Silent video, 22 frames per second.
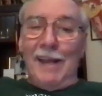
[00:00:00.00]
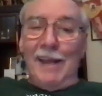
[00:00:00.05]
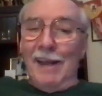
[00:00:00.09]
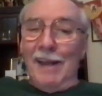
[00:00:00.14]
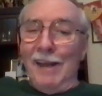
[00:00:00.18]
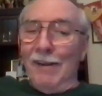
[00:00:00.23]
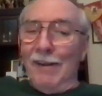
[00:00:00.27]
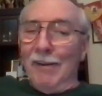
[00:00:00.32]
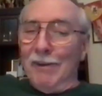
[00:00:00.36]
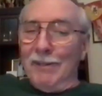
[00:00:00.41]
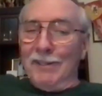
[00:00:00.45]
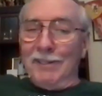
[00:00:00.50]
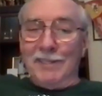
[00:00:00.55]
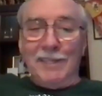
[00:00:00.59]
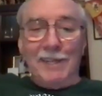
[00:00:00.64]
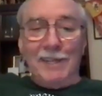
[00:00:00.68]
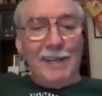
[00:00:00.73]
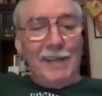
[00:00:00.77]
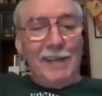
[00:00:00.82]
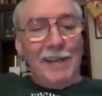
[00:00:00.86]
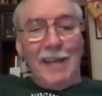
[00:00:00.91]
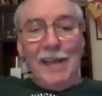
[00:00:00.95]
It was,
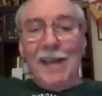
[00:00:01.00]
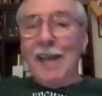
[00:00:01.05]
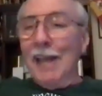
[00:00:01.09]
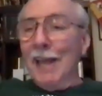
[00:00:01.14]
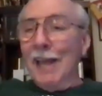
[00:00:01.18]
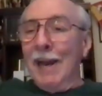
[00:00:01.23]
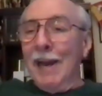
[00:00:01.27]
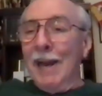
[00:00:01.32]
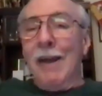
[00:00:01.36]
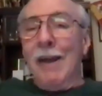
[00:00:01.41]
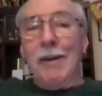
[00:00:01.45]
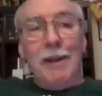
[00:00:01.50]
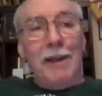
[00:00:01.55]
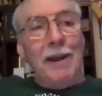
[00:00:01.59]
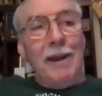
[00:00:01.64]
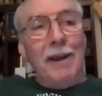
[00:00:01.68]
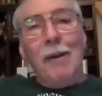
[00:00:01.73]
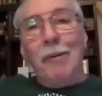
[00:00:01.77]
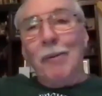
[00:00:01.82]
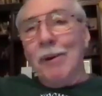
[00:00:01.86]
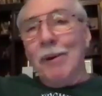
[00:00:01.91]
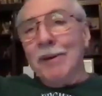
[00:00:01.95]
and
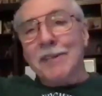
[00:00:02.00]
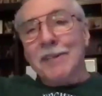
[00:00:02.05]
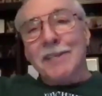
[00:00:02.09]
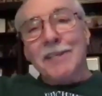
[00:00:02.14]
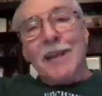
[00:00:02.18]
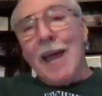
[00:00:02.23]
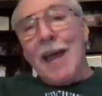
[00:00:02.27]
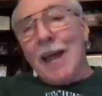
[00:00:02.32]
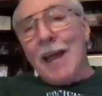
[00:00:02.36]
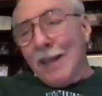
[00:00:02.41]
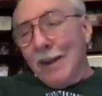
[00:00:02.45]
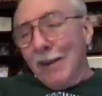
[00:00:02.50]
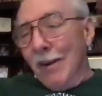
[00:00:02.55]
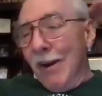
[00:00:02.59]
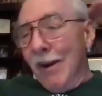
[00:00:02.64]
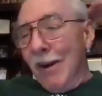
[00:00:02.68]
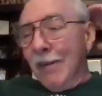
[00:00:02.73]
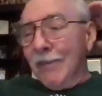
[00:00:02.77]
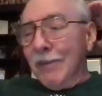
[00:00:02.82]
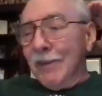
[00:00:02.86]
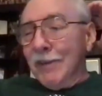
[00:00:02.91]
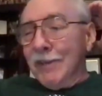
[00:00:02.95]
I wasn't slacking off.